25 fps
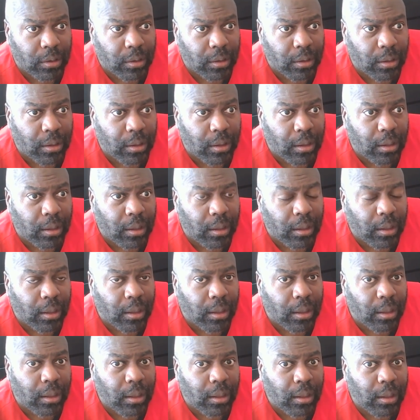
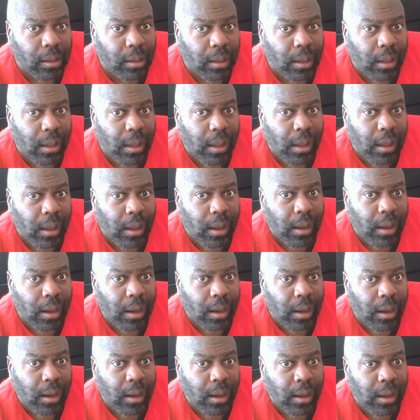
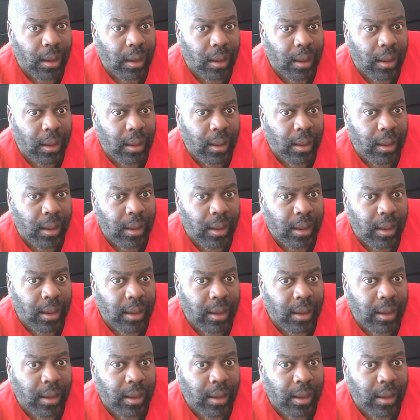Nothing is said.